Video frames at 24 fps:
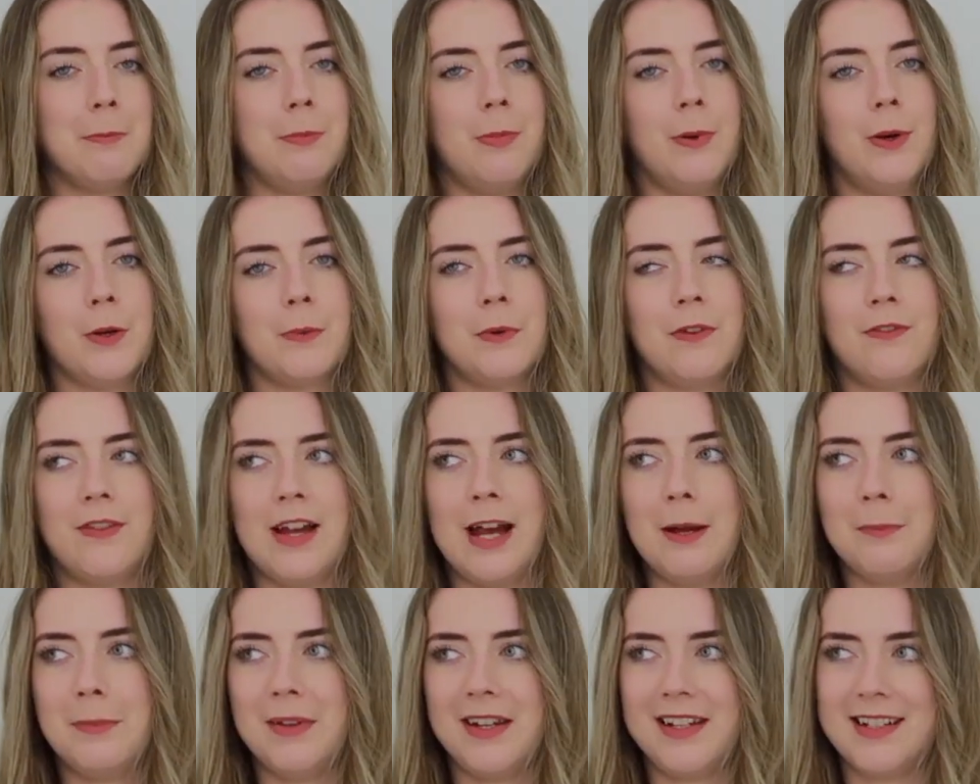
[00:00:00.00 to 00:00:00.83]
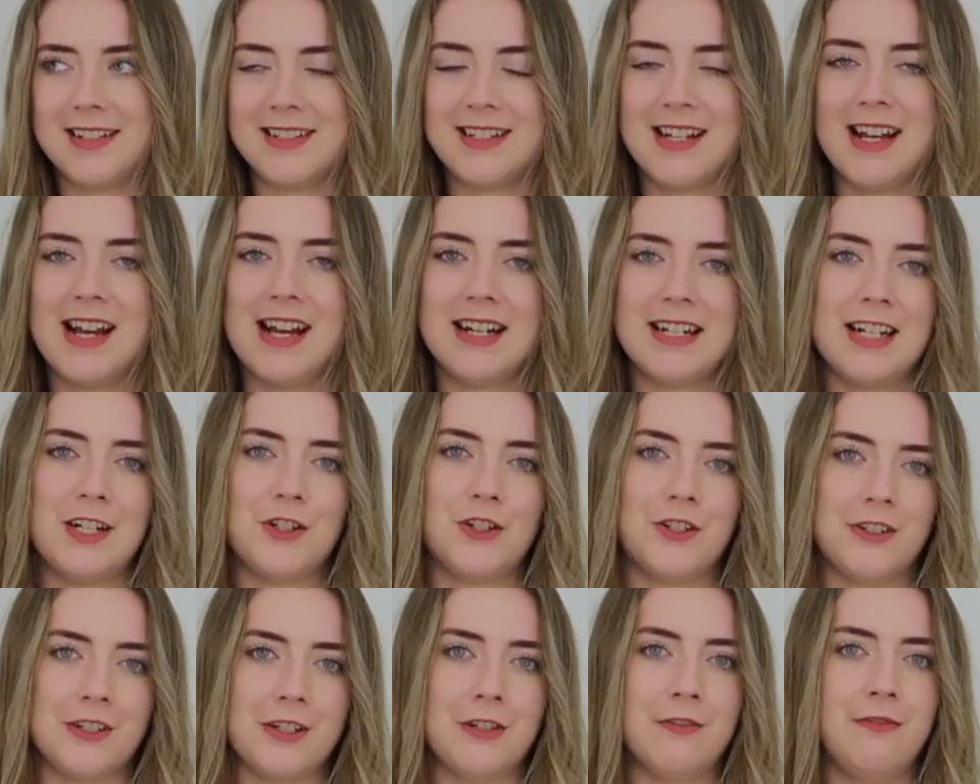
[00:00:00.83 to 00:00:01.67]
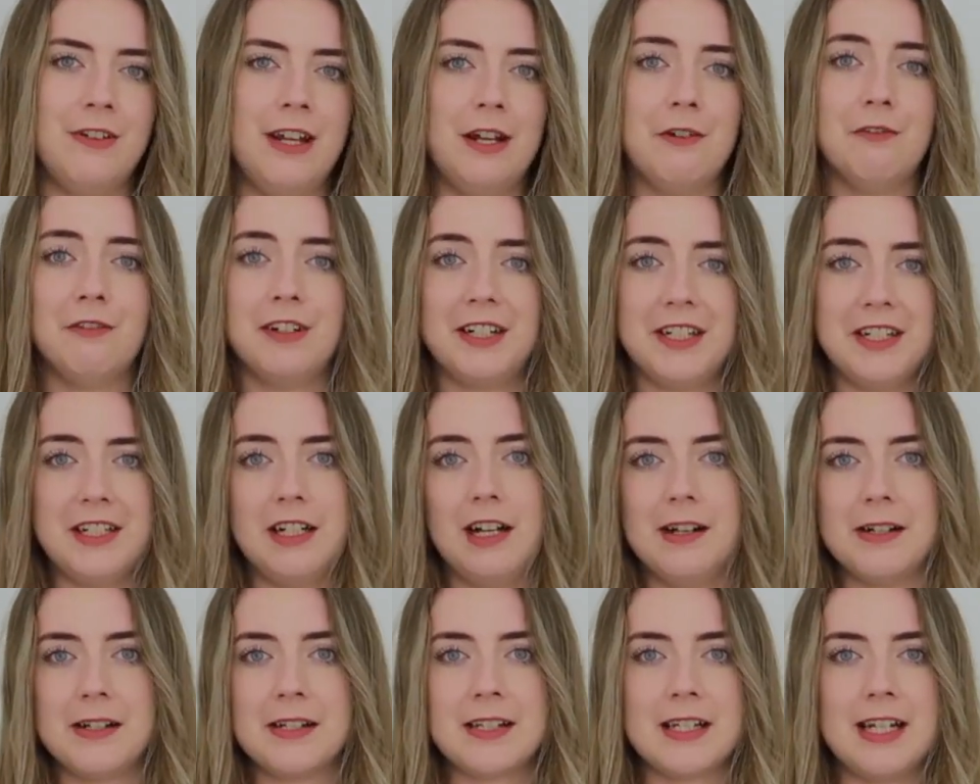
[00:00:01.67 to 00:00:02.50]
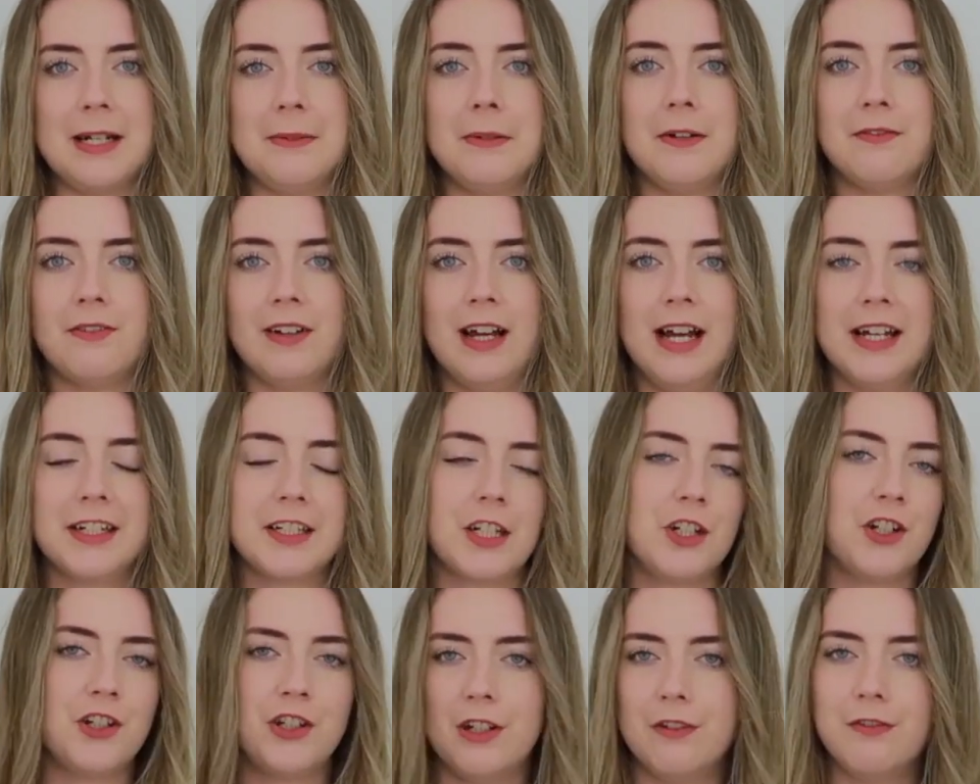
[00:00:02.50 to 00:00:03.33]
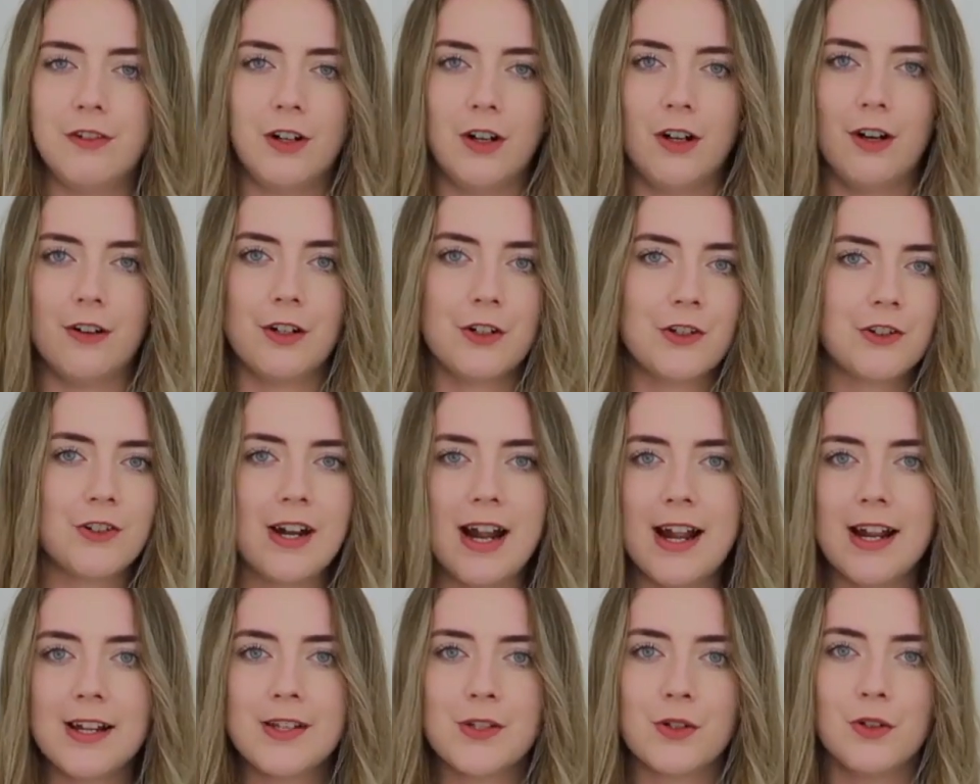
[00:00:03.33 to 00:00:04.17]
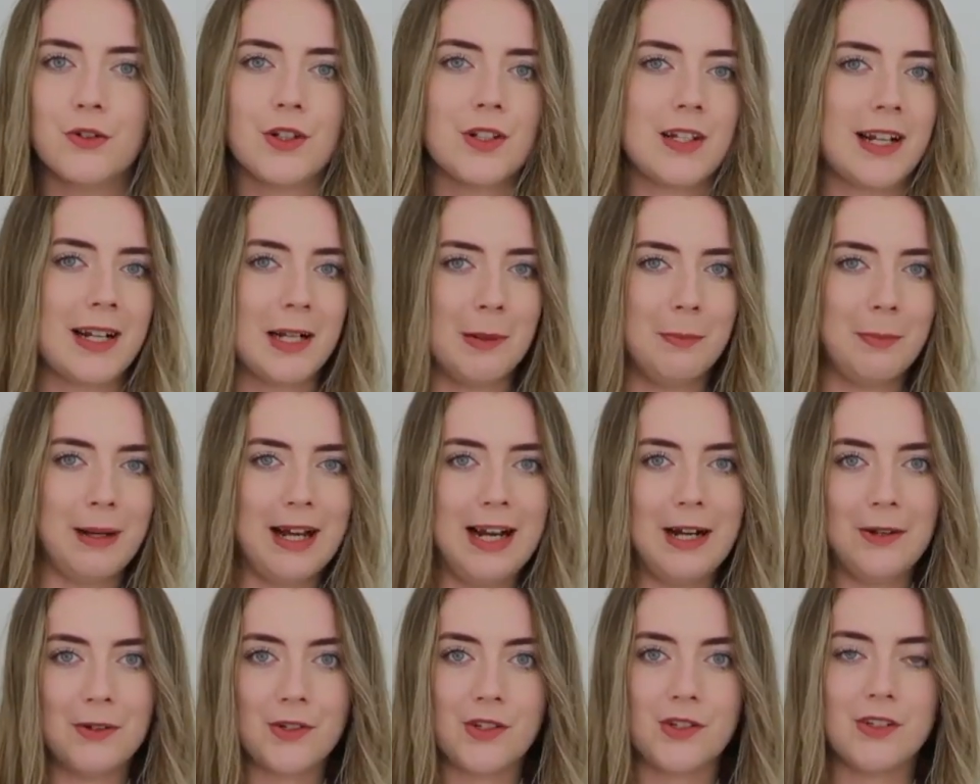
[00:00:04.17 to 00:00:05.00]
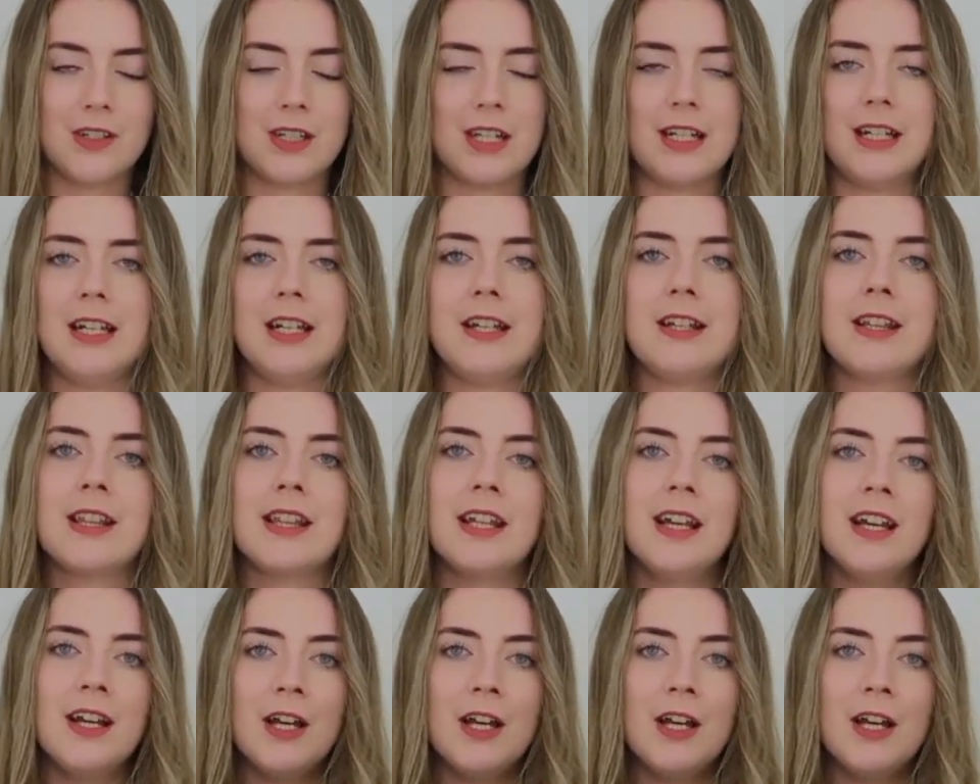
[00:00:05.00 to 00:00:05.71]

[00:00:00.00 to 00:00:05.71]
But with that being said, it does fit really nicely with like a chiffon dress or just like a blouse underneath.